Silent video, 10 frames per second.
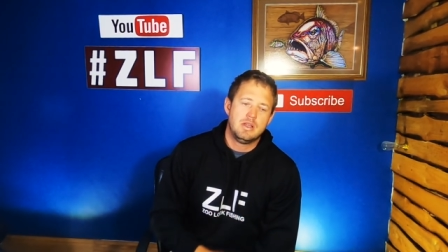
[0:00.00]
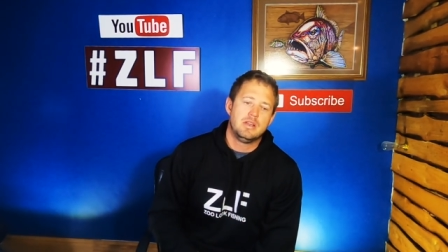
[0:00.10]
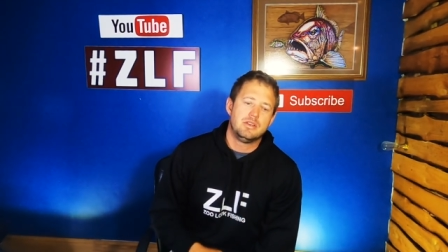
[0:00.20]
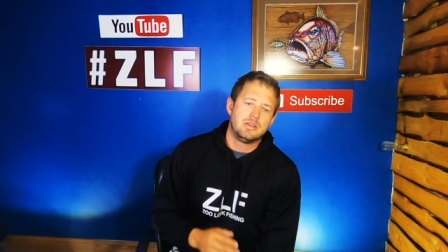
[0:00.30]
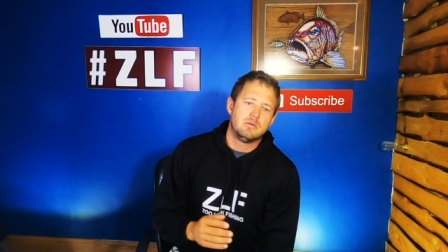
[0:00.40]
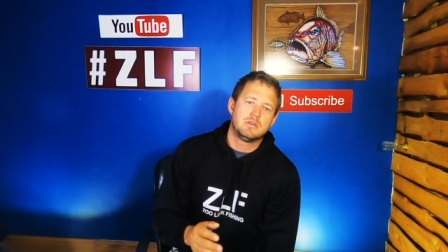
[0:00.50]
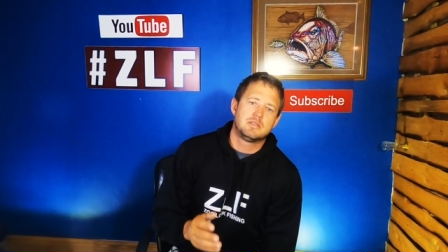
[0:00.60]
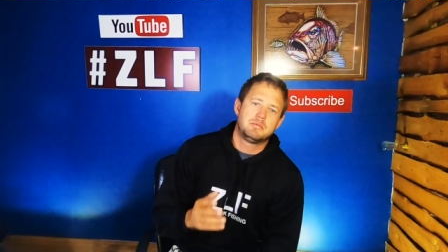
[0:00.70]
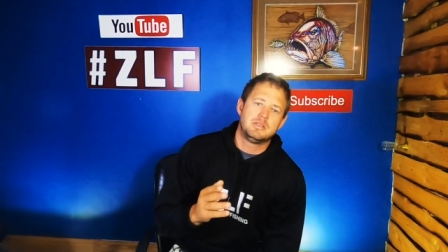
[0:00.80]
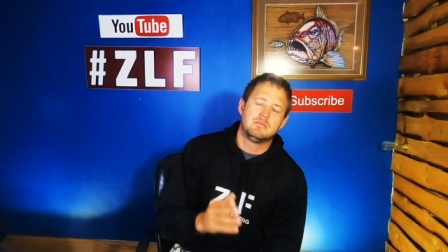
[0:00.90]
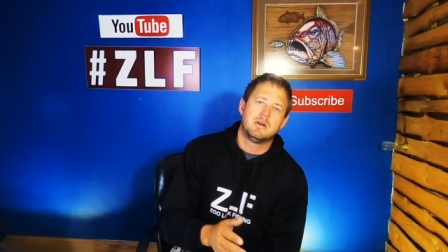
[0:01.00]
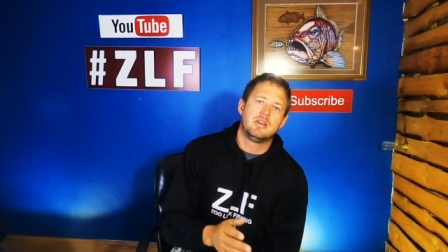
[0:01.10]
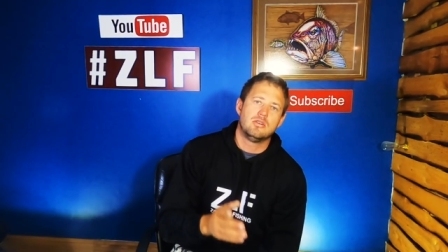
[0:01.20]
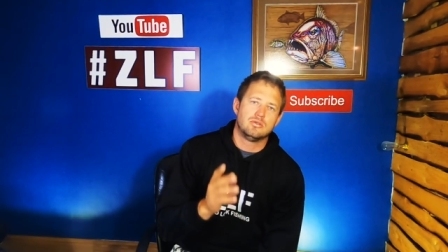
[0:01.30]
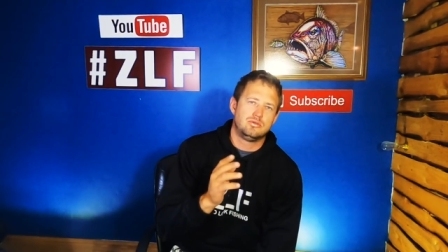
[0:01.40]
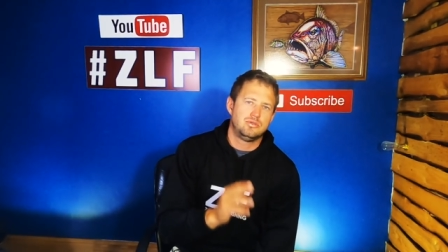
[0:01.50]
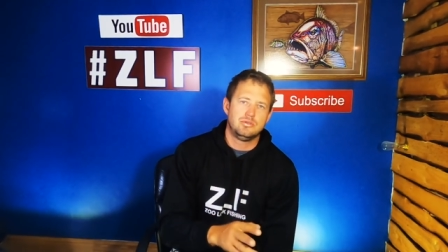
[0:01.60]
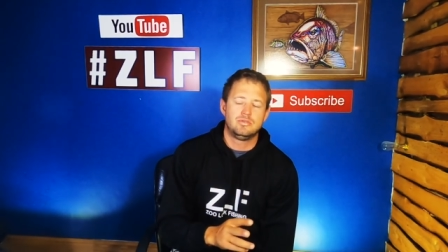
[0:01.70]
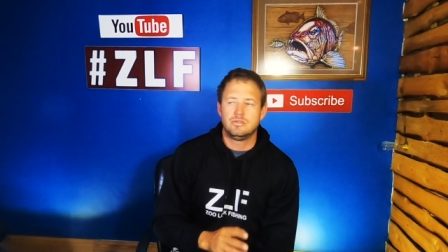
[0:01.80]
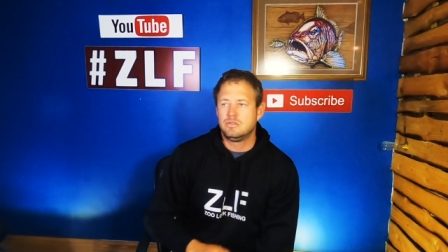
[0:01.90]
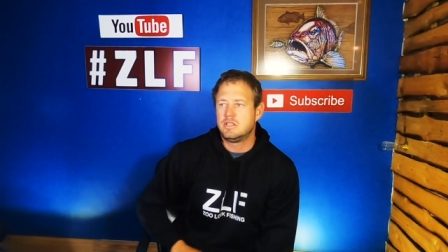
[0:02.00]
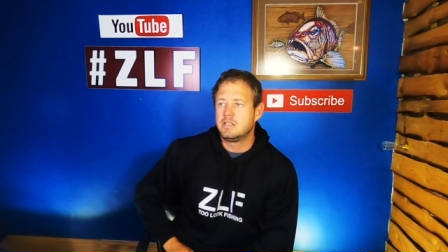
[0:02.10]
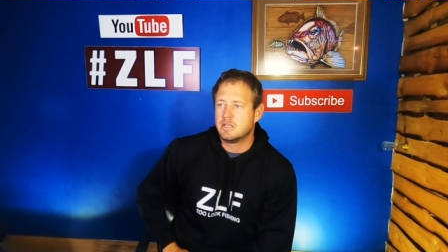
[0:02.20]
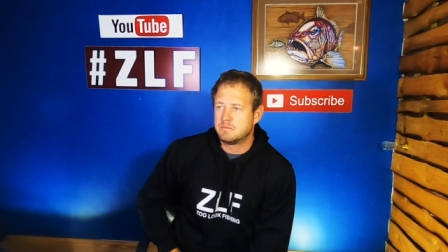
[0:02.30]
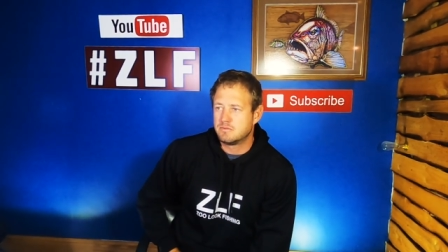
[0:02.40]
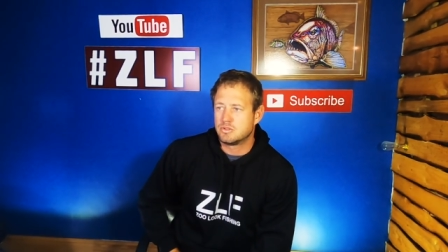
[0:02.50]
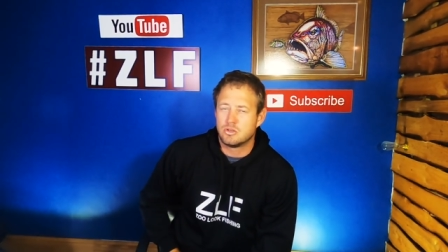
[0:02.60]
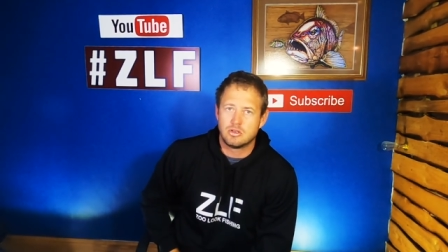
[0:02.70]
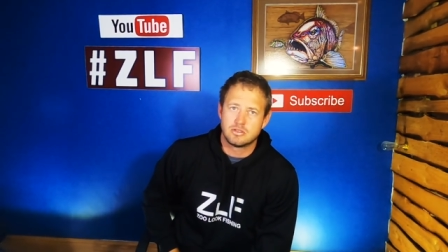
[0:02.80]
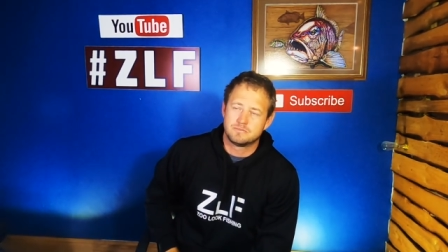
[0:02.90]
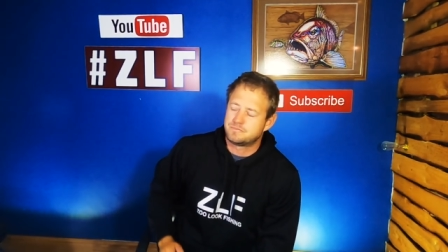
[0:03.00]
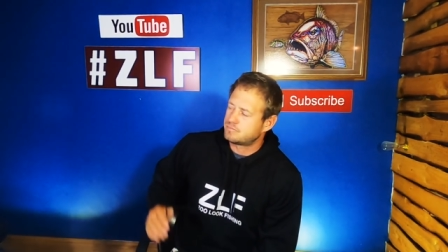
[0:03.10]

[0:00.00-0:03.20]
and you don't want to spend the money on two two setups for sharks